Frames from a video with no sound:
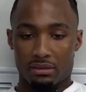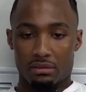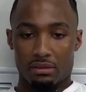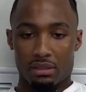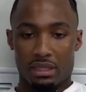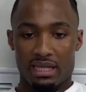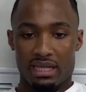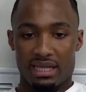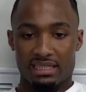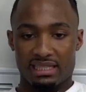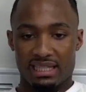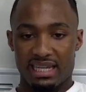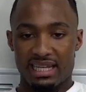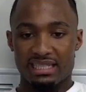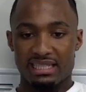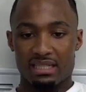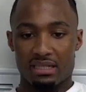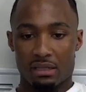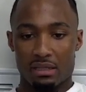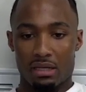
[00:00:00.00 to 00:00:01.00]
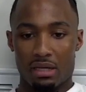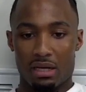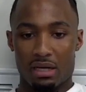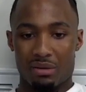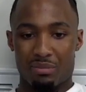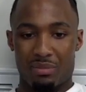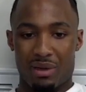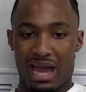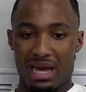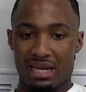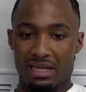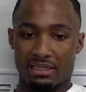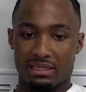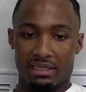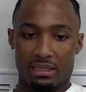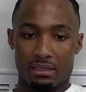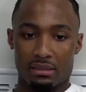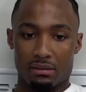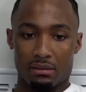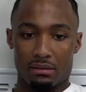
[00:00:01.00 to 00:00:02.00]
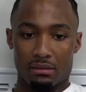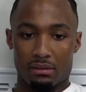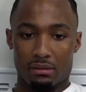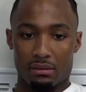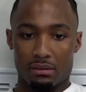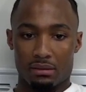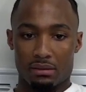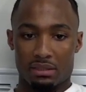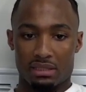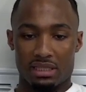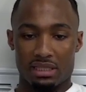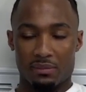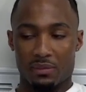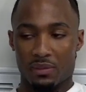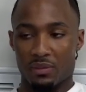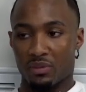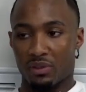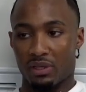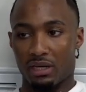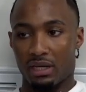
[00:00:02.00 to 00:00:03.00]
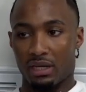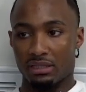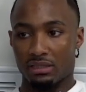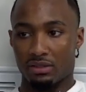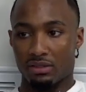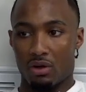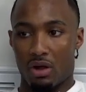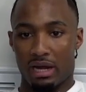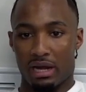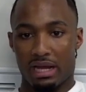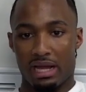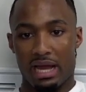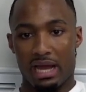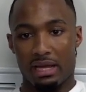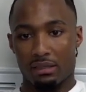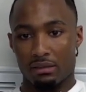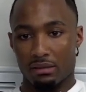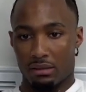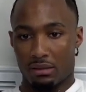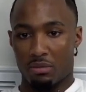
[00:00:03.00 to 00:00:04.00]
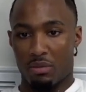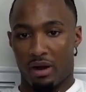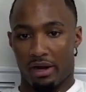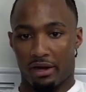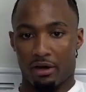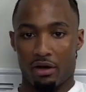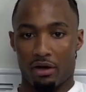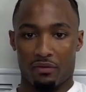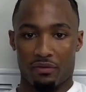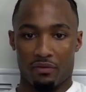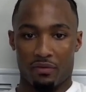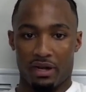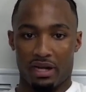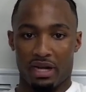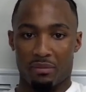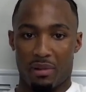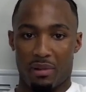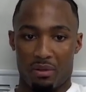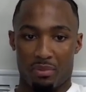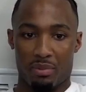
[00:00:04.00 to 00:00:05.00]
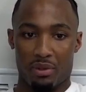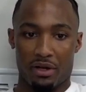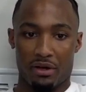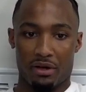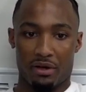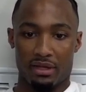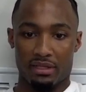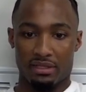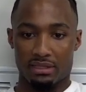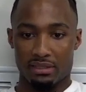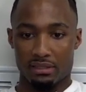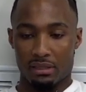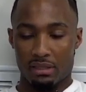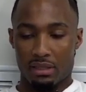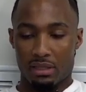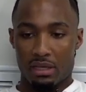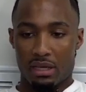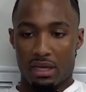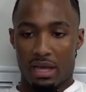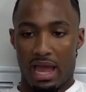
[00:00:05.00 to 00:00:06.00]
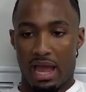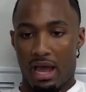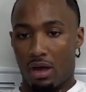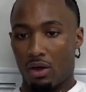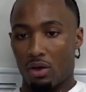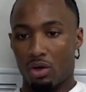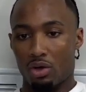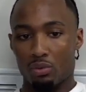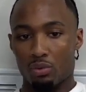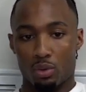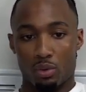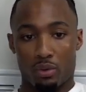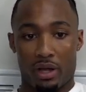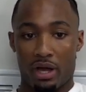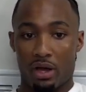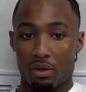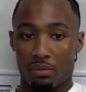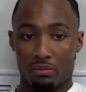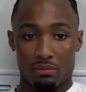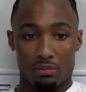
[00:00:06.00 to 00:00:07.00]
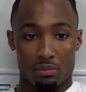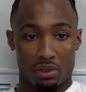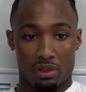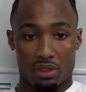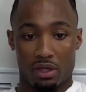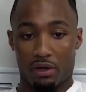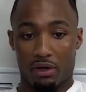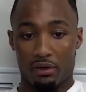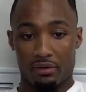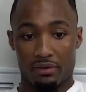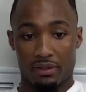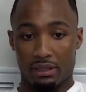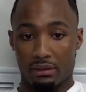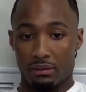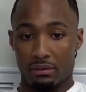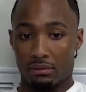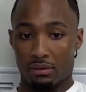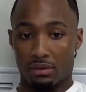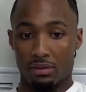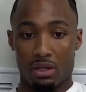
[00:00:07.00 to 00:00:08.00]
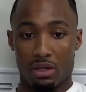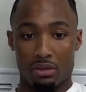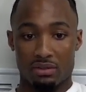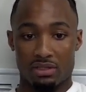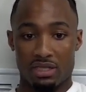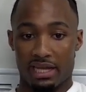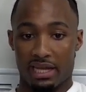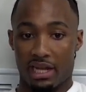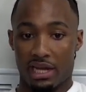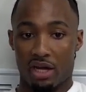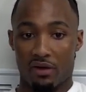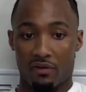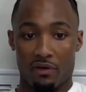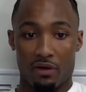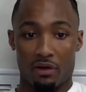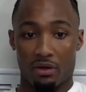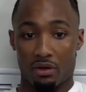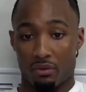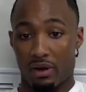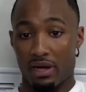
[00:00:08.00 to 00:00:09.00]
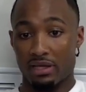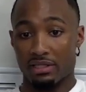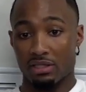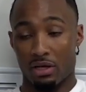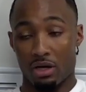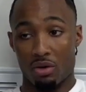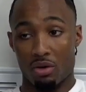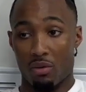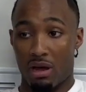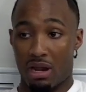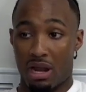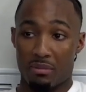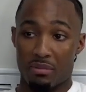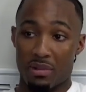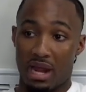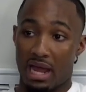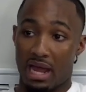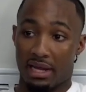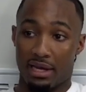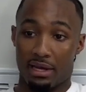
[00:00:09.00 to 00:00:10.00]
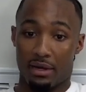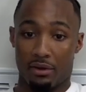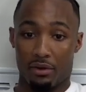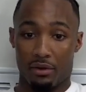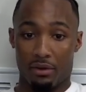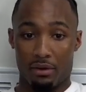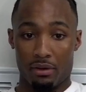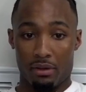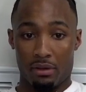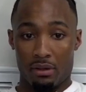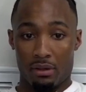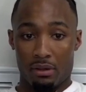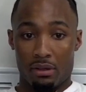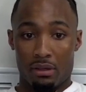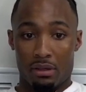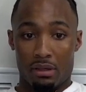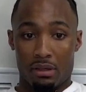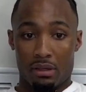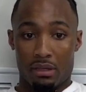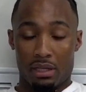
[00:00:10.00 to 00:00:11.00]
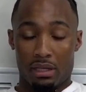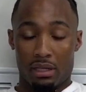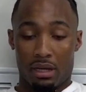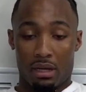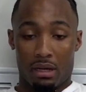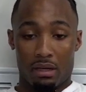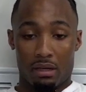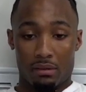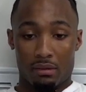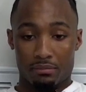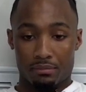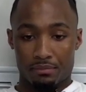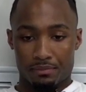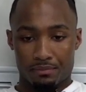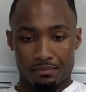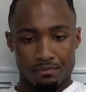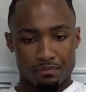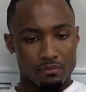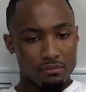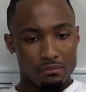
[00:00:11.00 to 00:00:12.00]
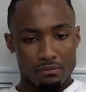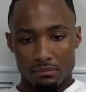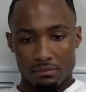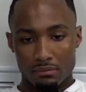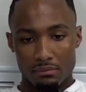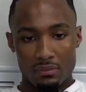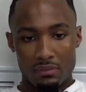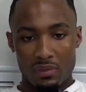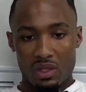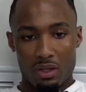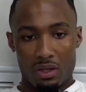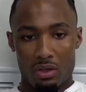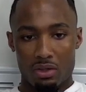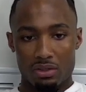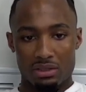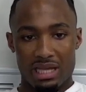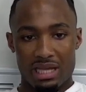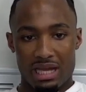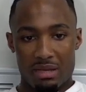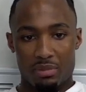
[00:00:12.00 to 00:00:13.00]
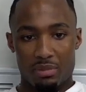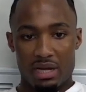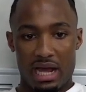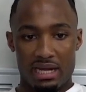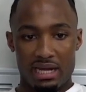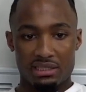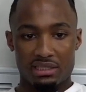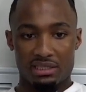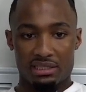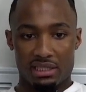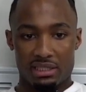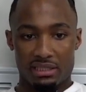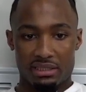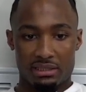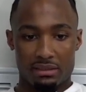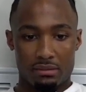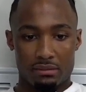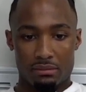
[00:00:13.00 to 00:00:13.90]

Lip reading: it's easy to balance it simply because, I got my girlfriend and my parents at home to help with her, and, take care of her and raising her while I'm not here. And on top of that, it's just